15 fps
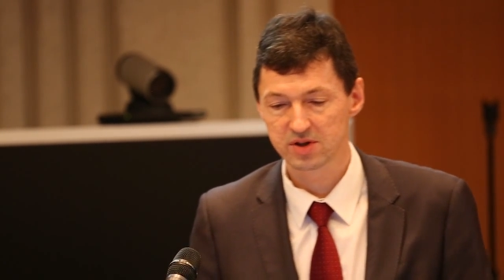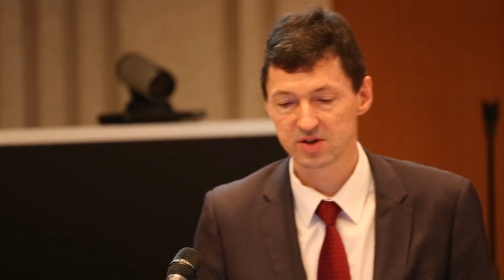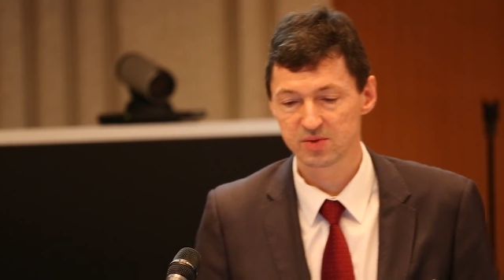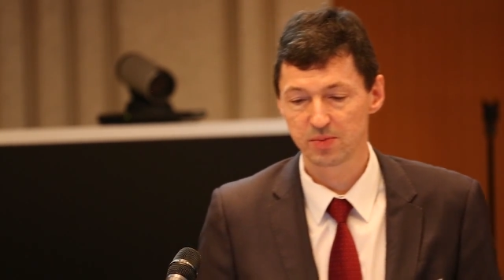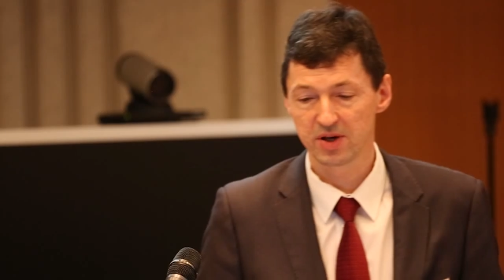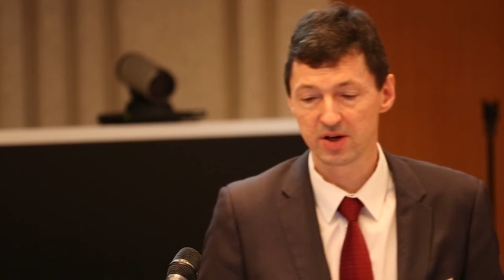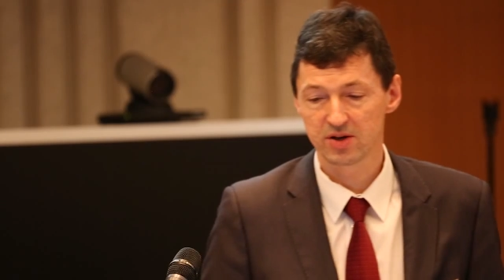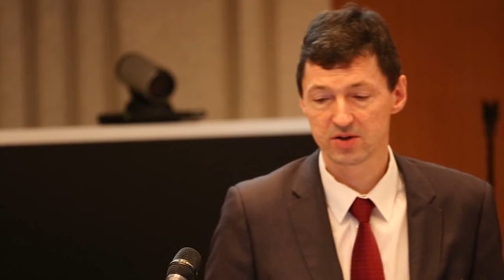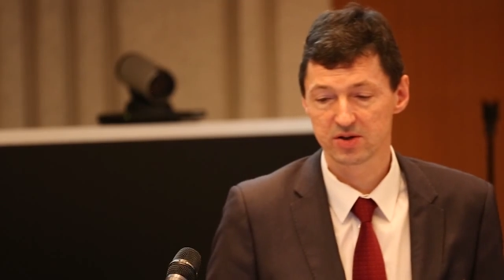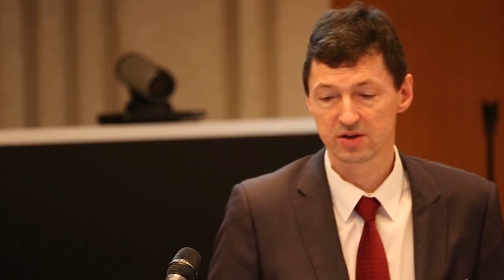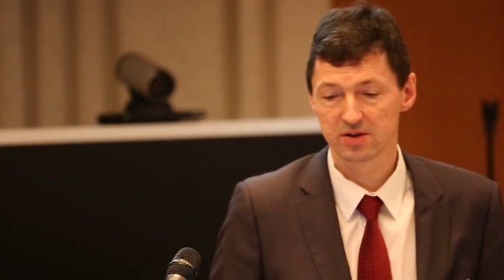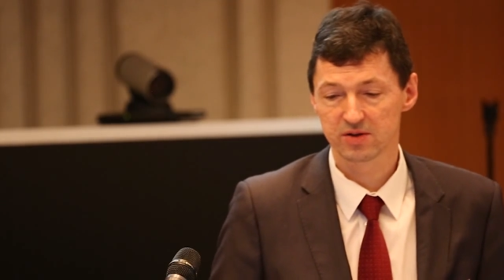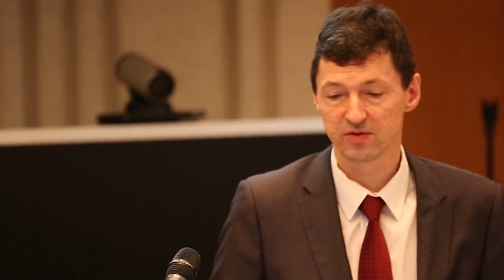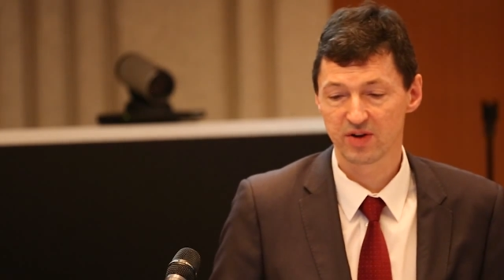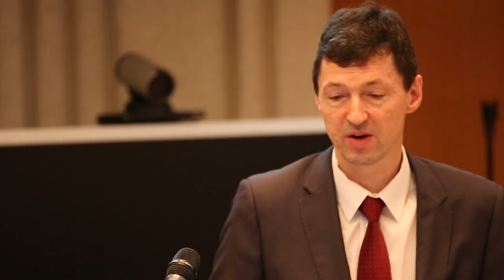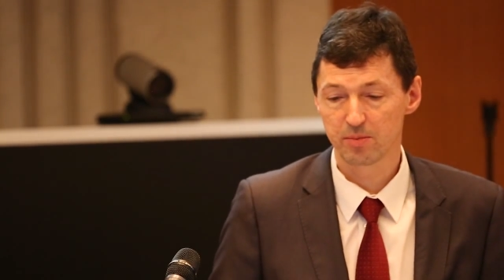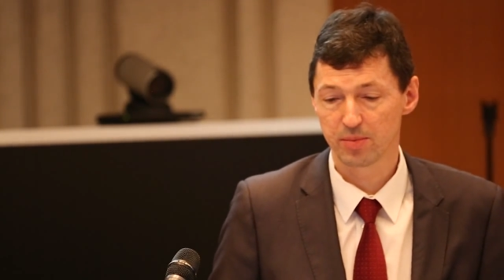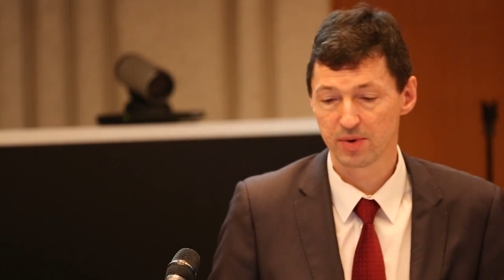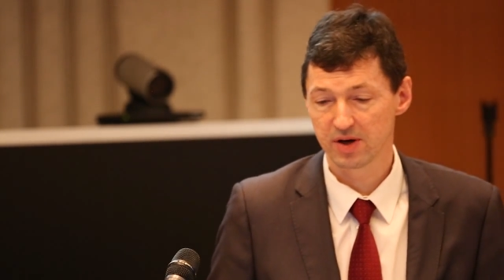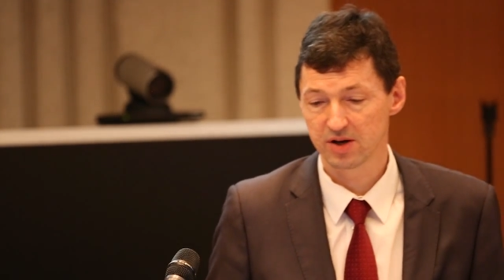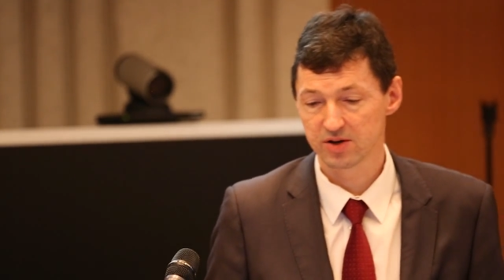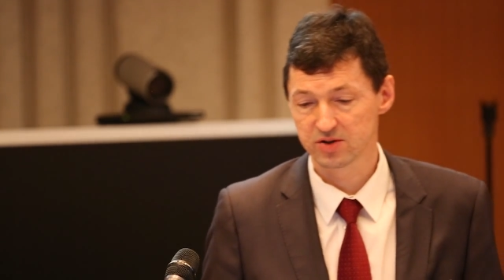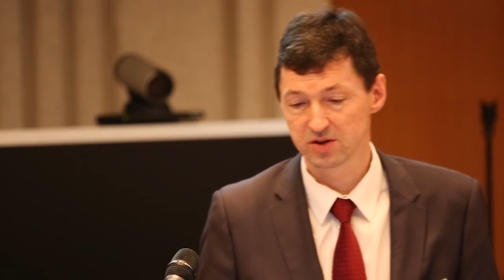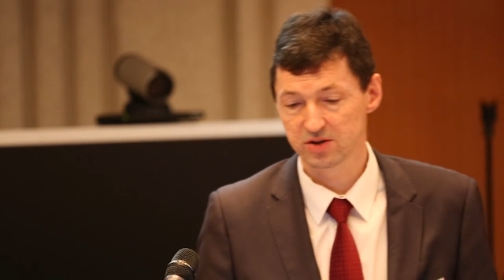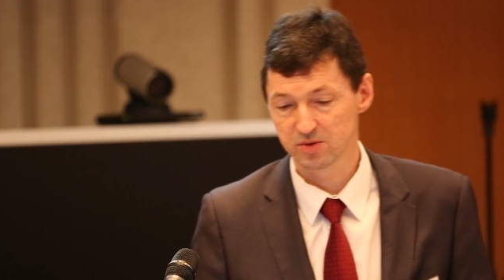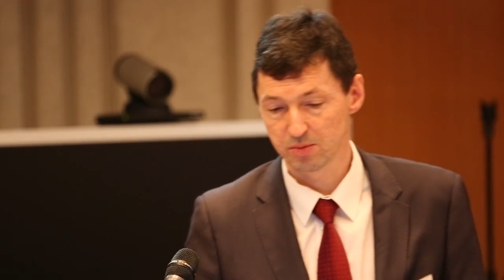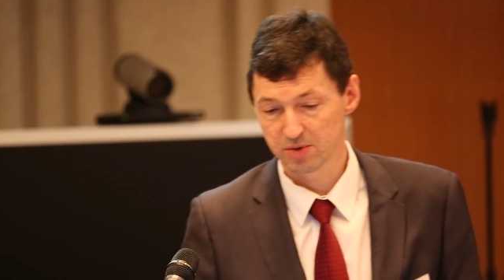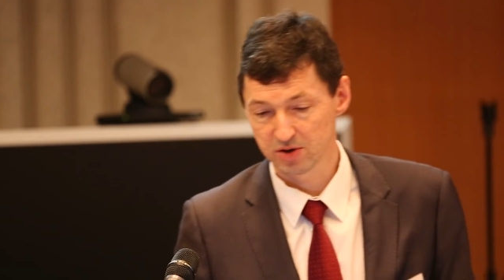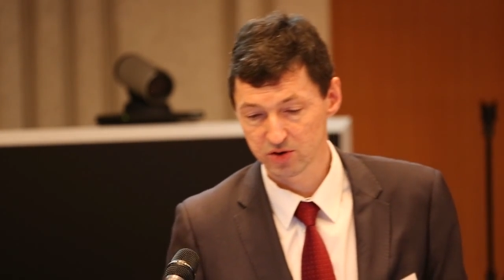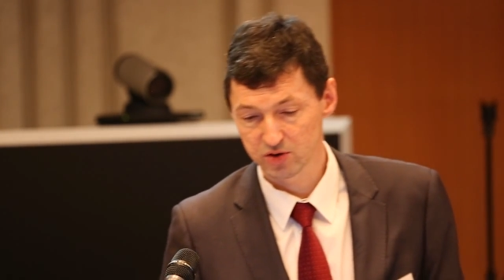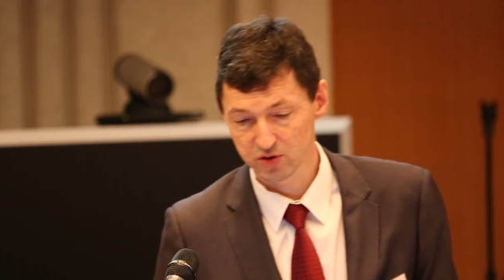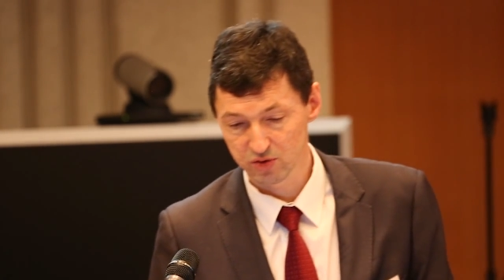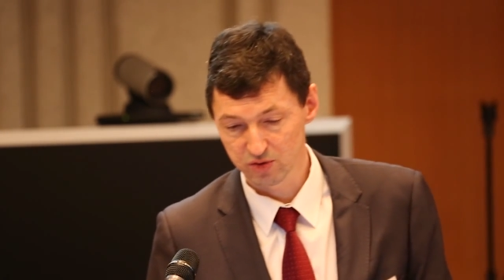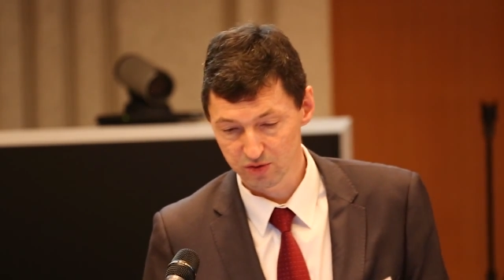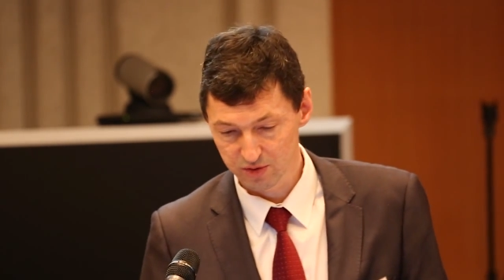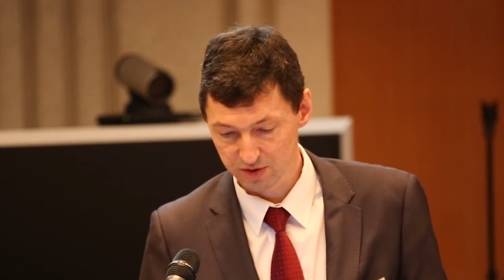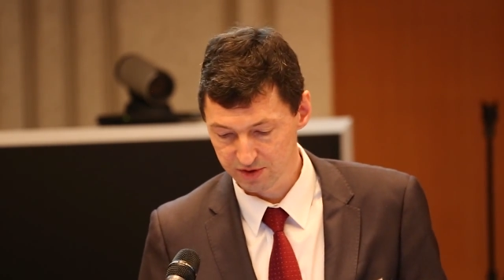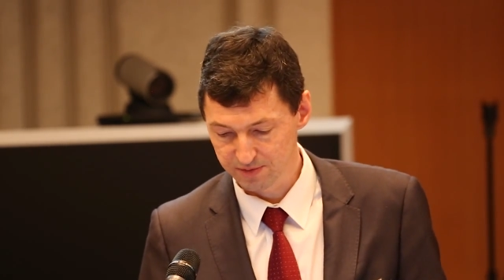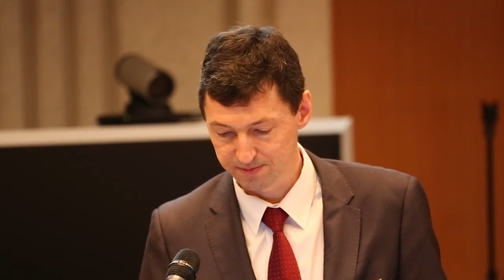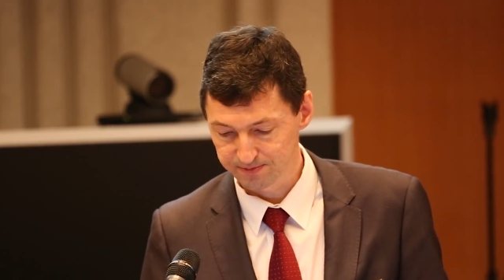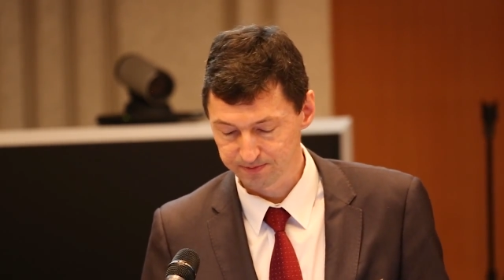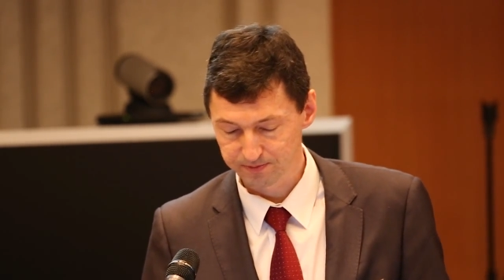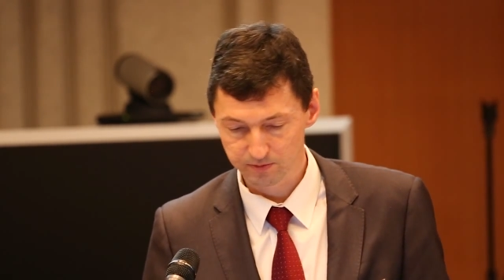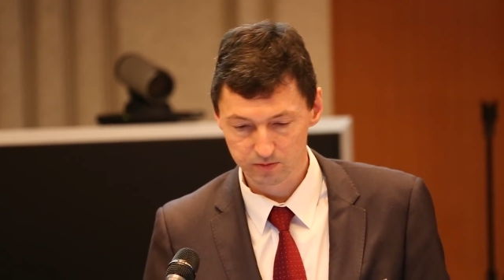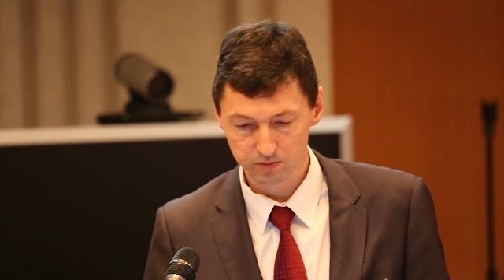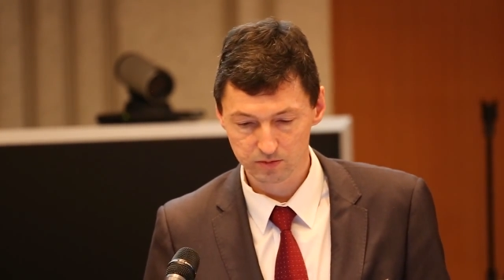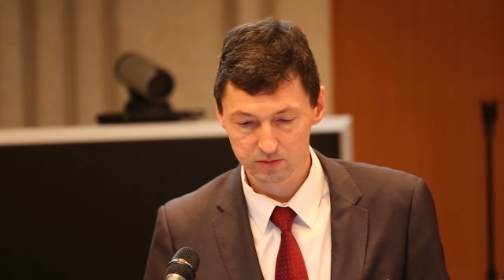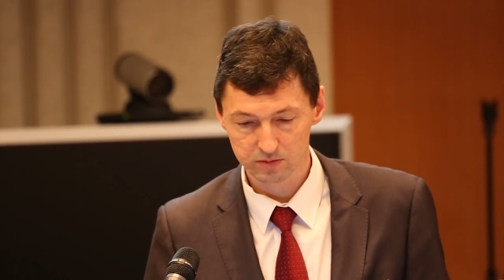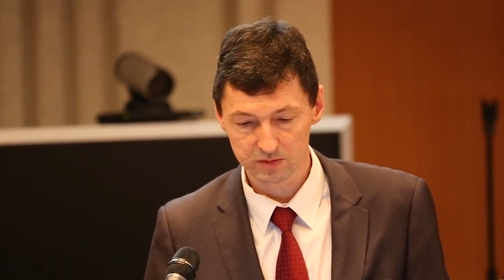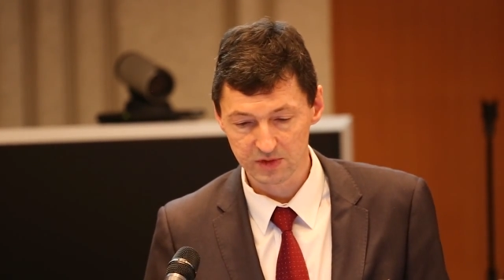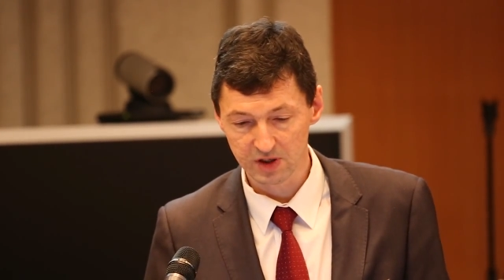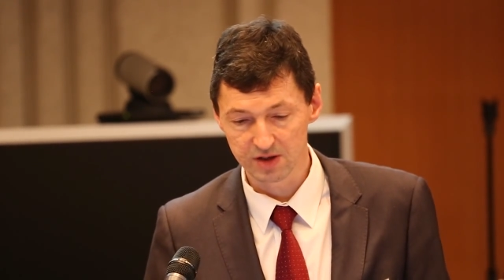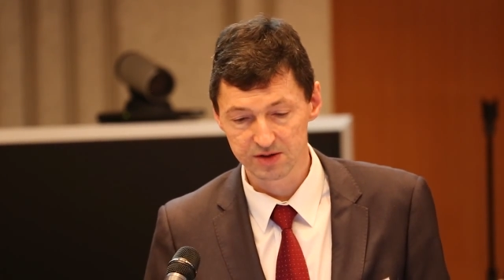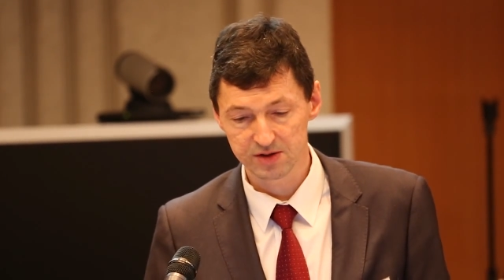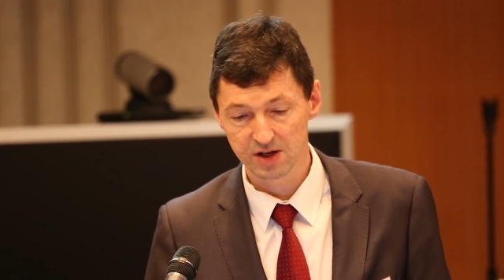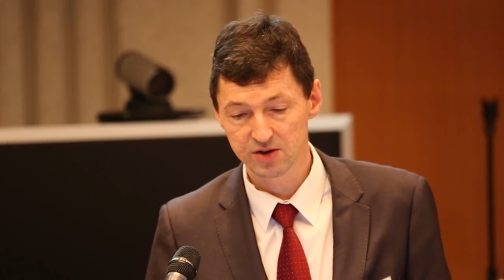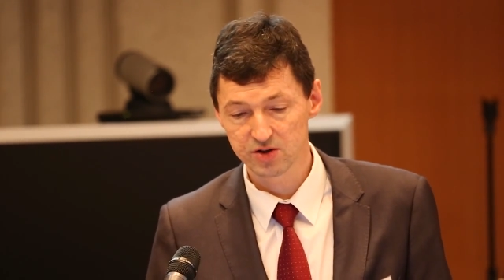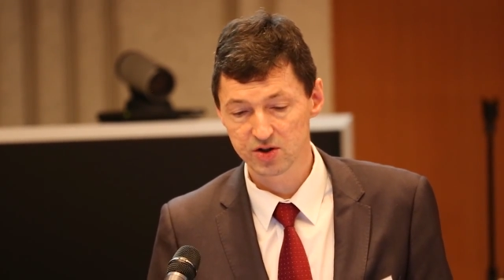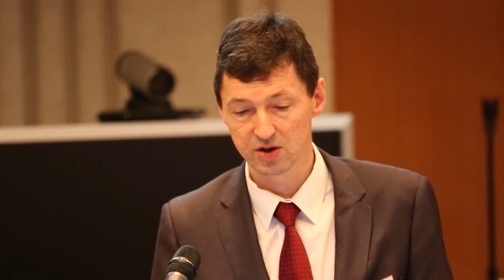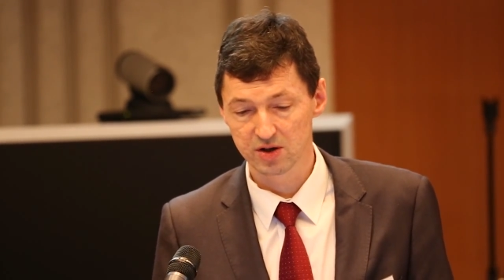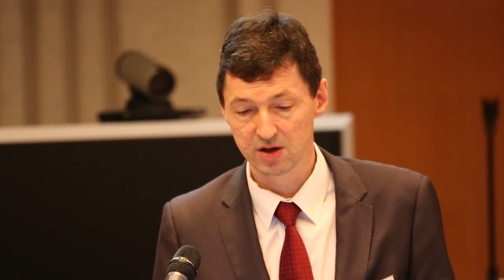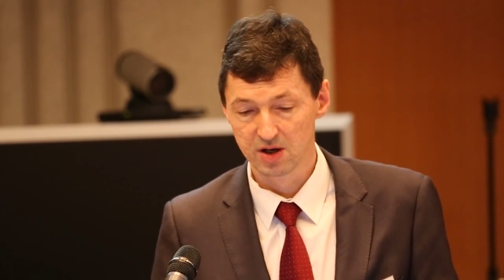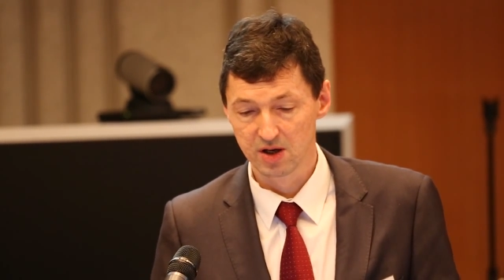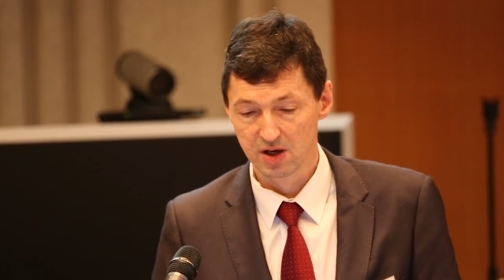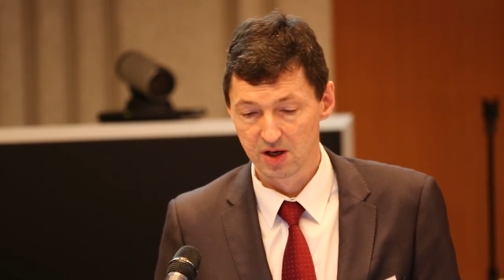speeches, web pages, brochures, such a